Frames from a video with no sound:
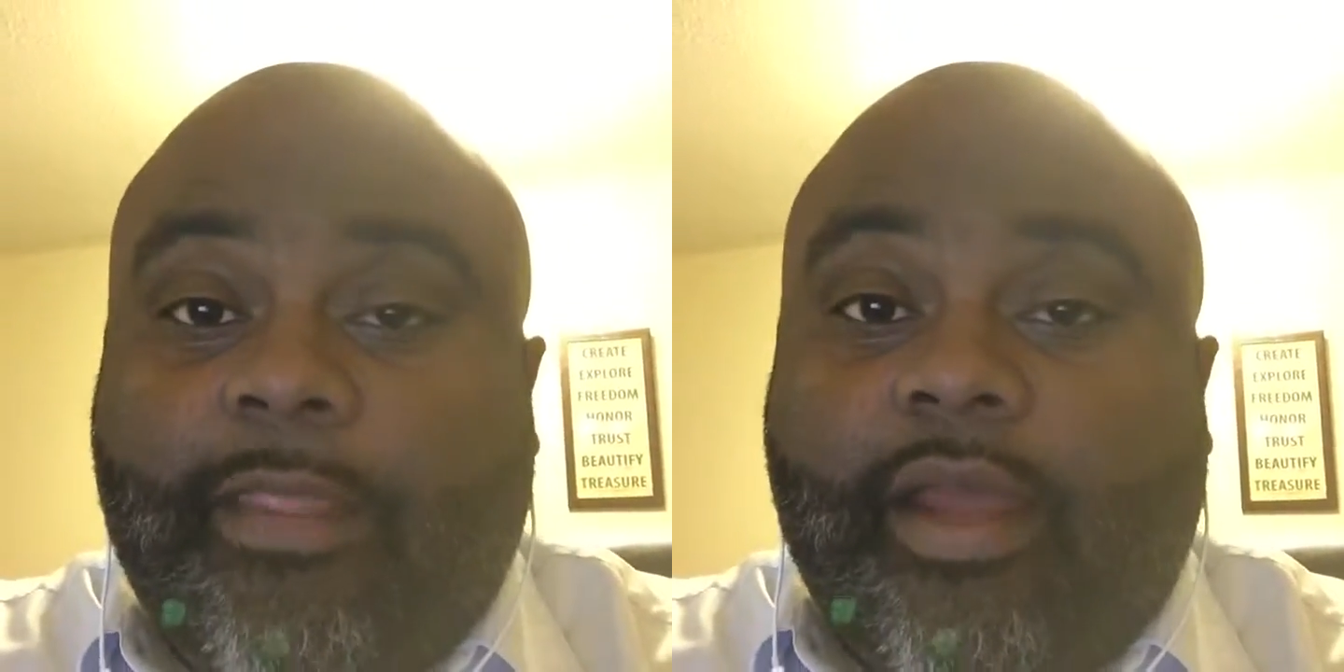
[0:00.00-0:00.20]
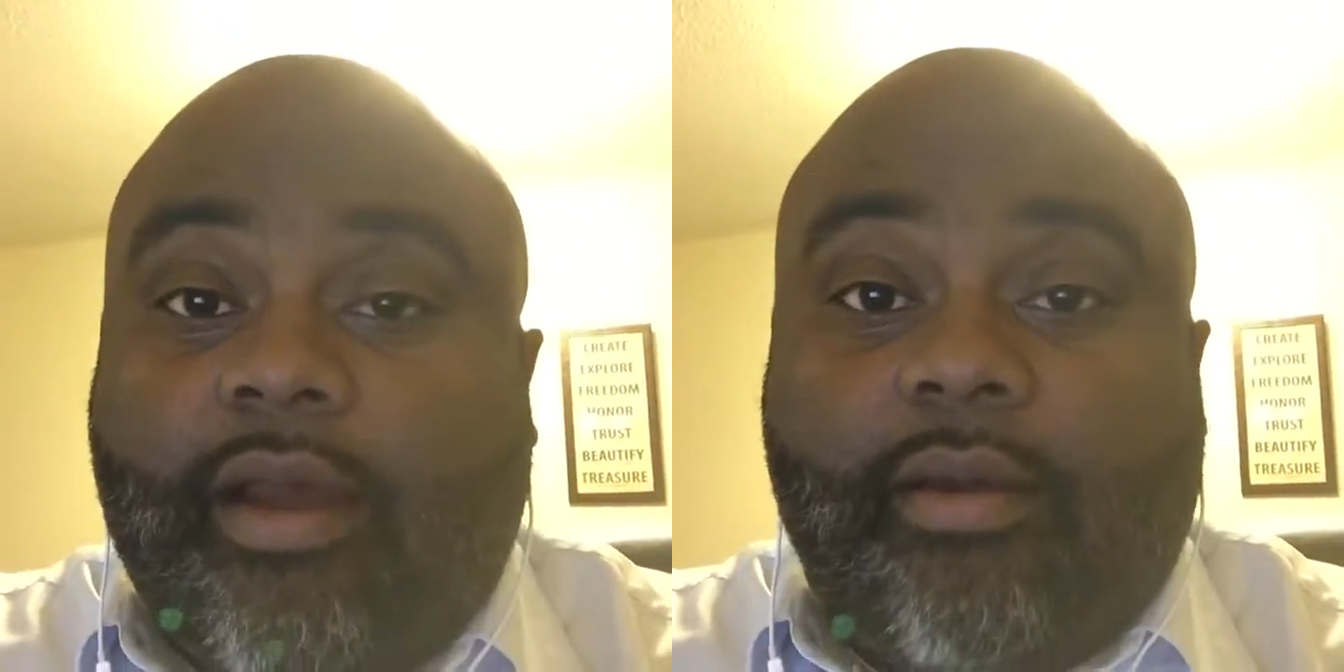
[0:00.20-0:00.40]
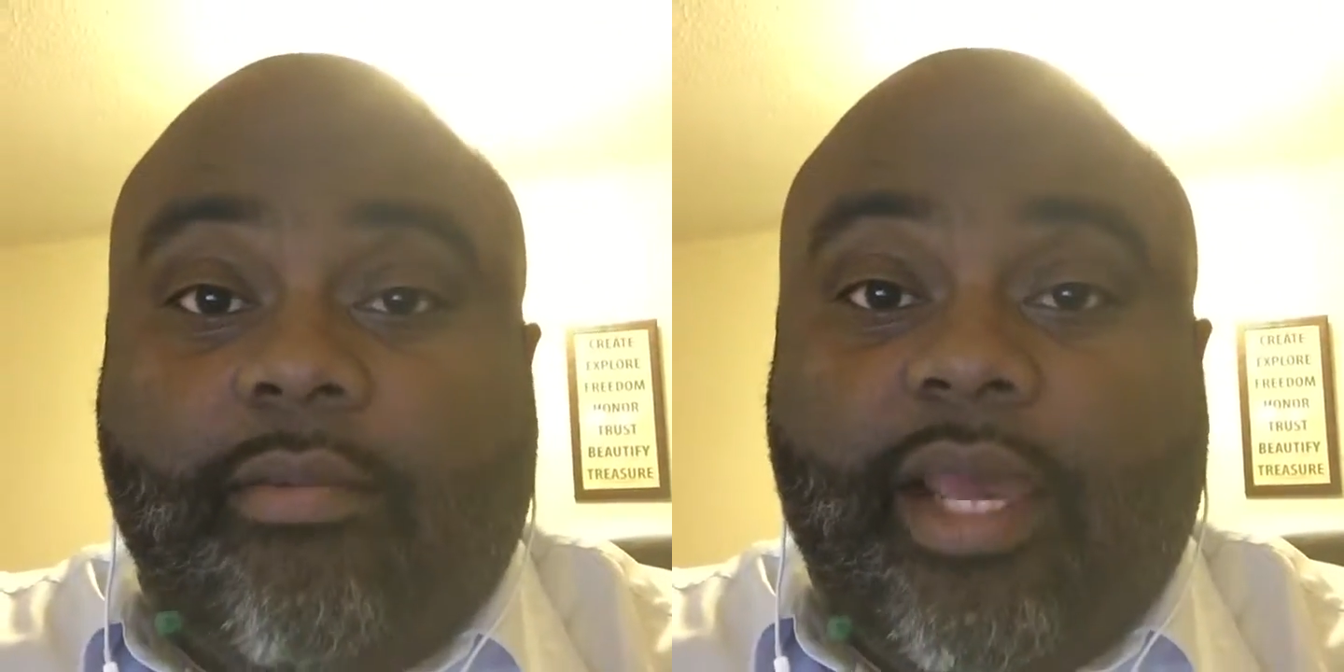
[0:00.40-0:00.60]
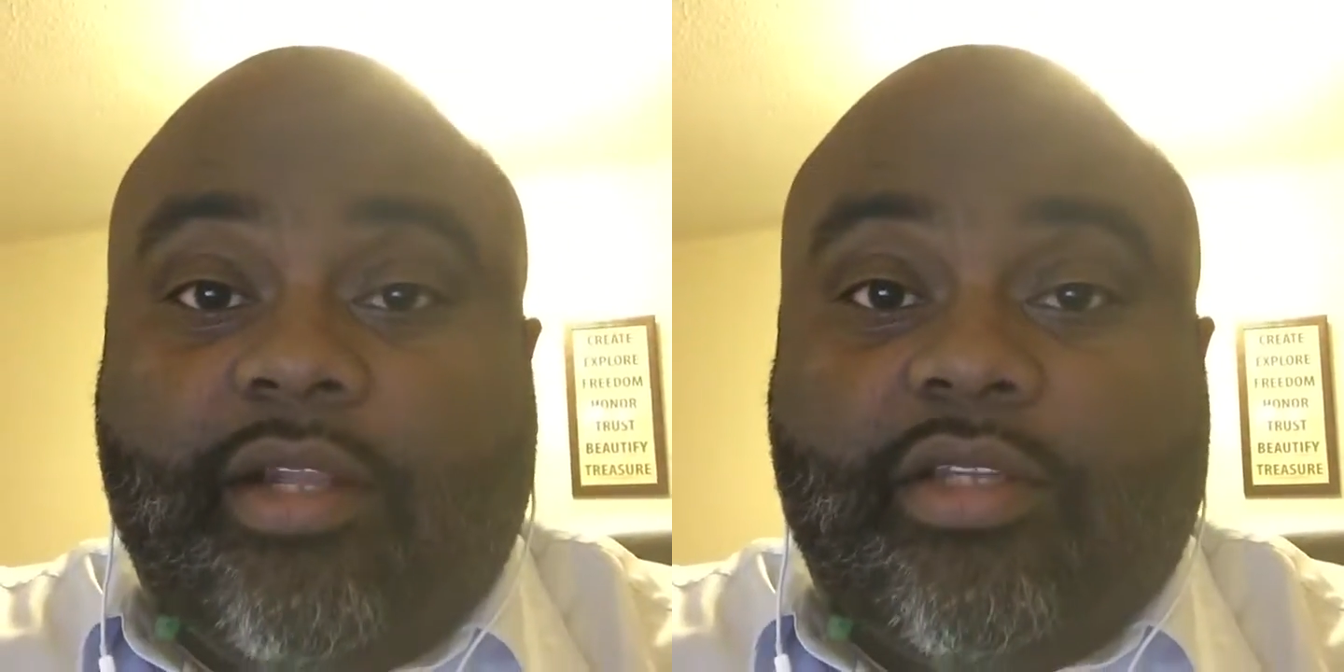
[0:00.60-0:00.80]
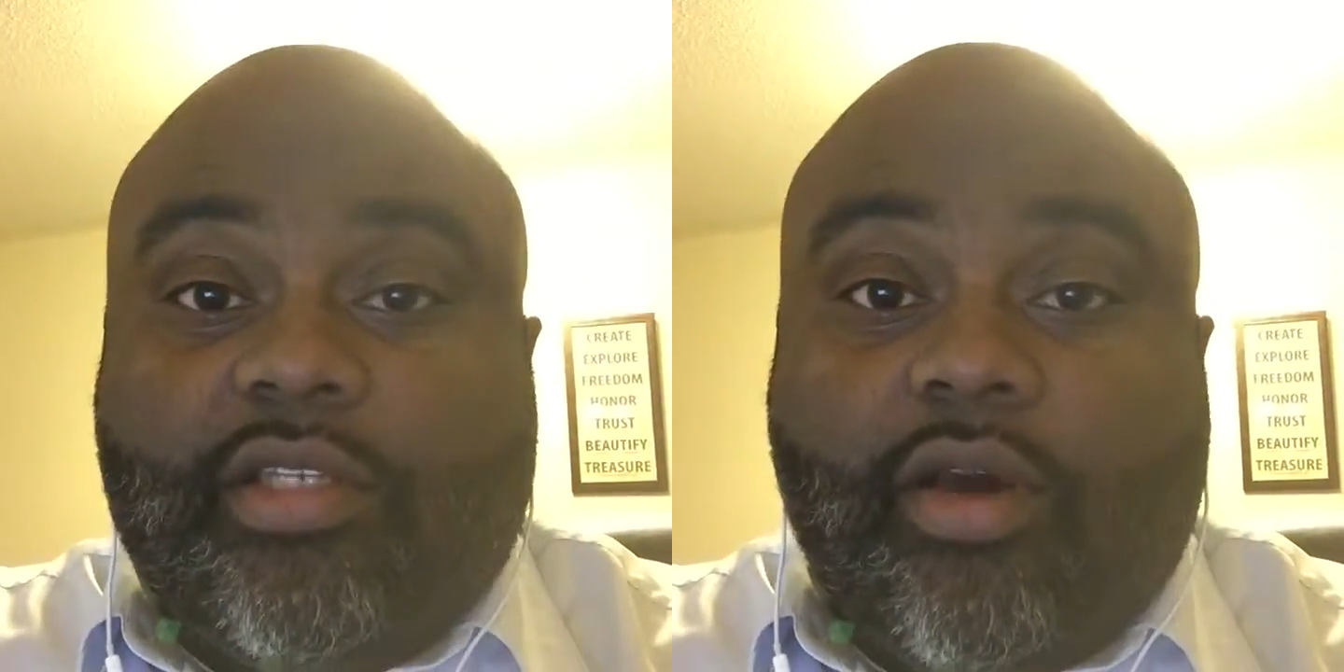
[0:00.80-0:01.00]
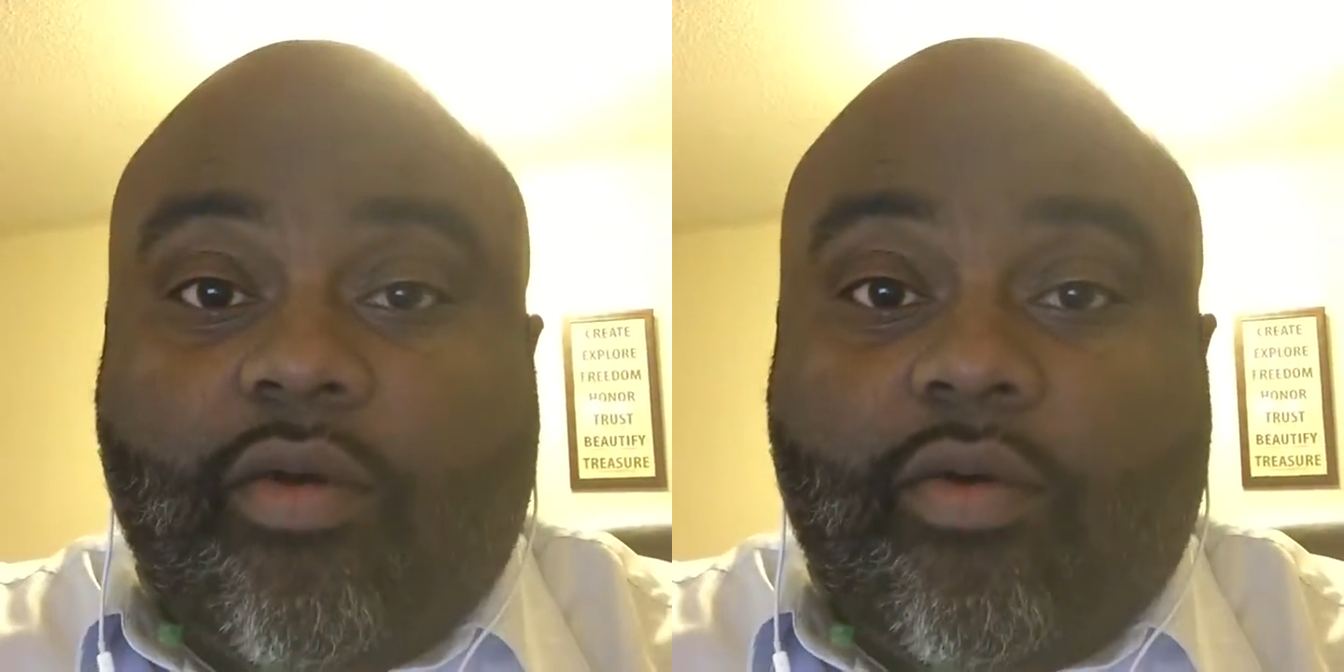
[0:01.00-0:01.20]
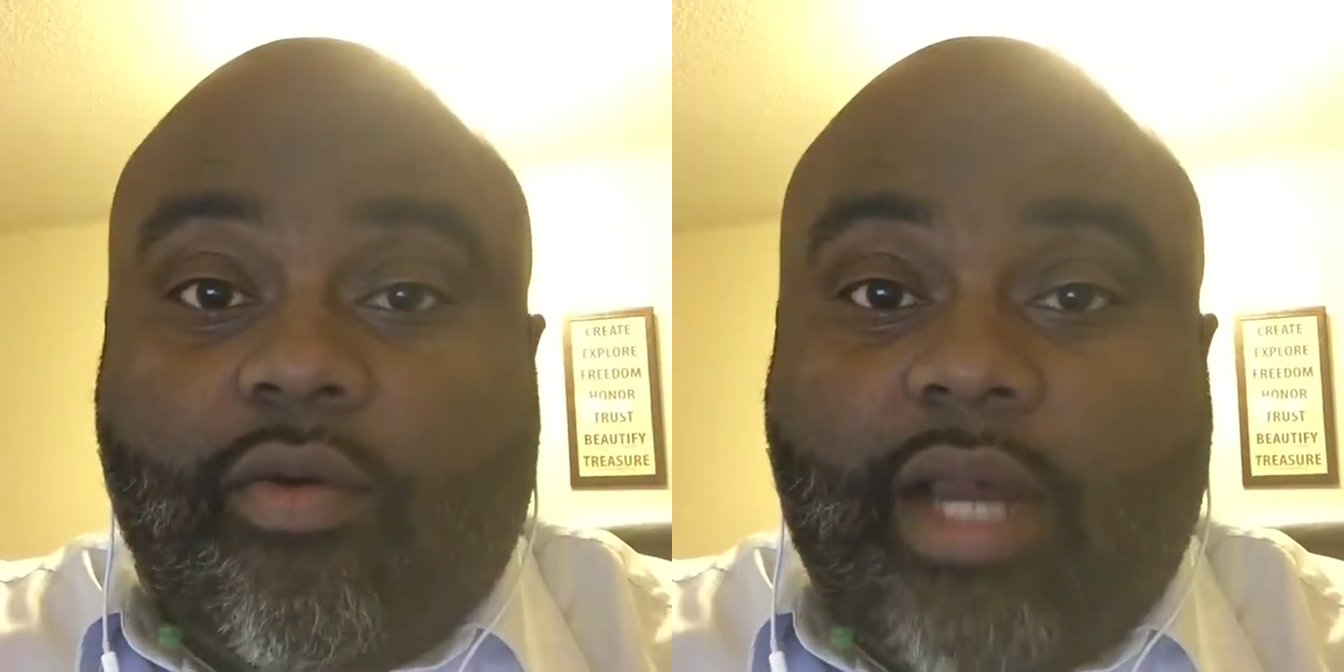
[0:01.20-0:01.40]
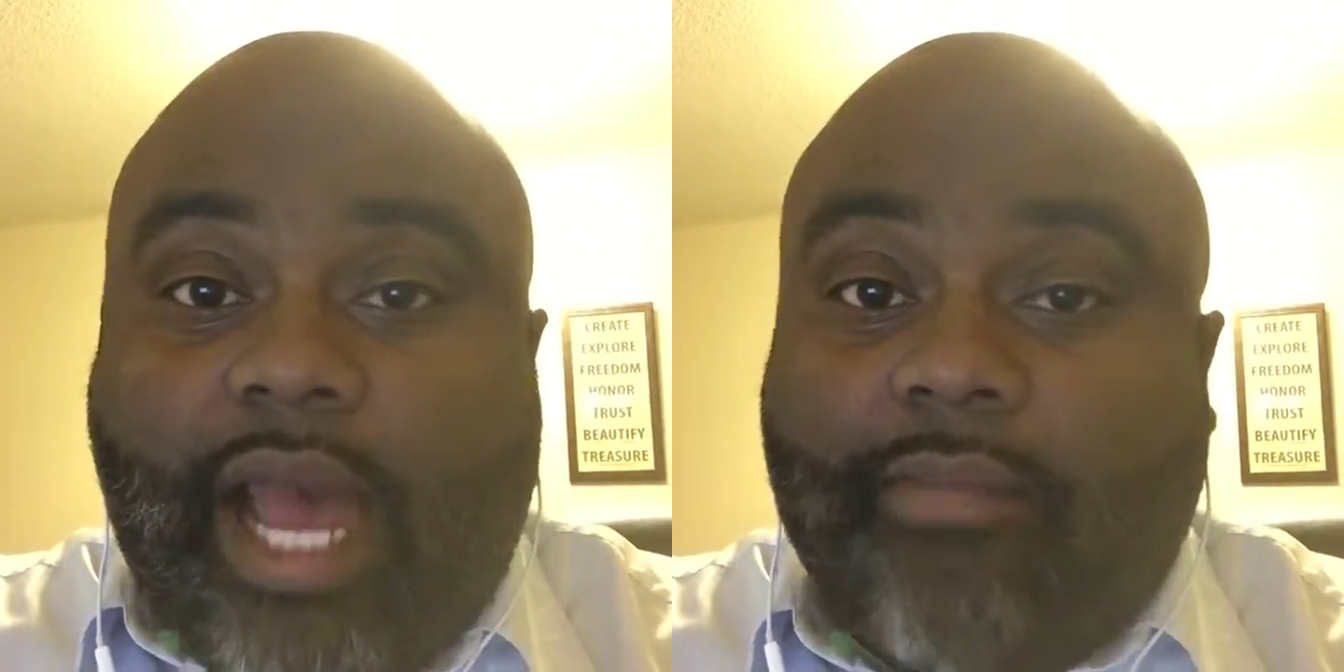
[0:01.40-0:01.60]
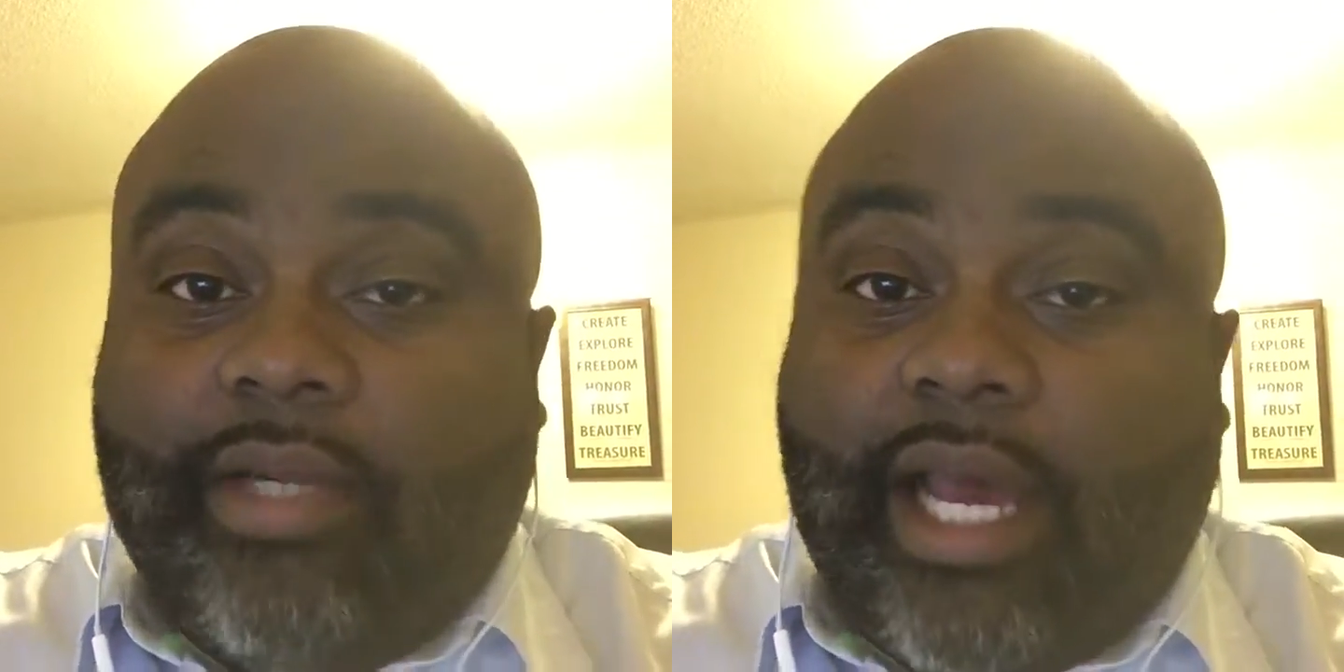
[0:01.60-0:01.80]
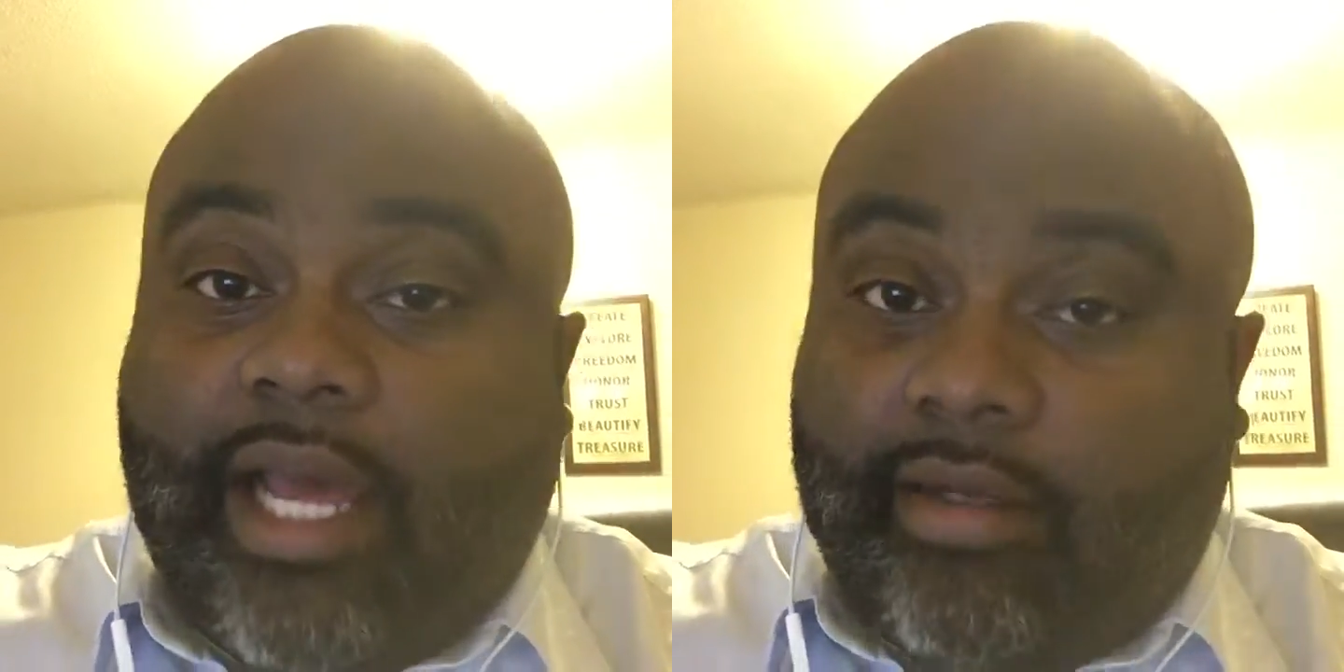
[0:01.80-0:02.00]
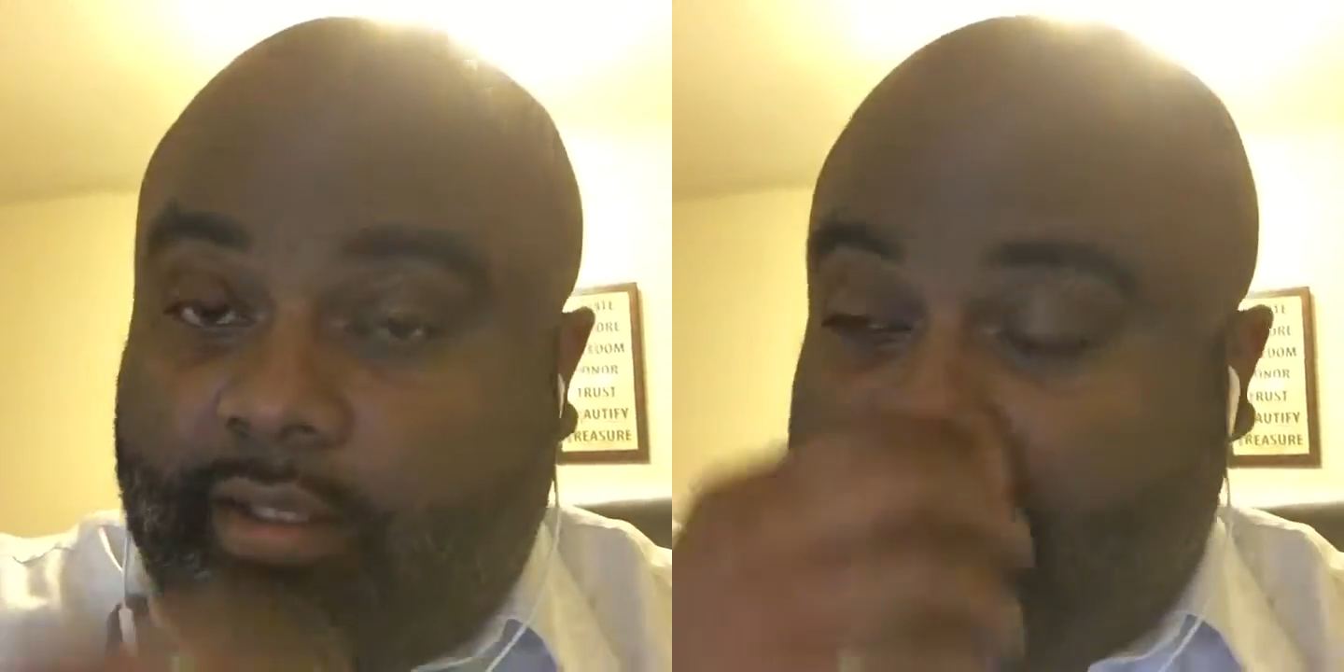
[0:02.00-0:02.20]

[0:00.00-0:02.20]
And so I'm not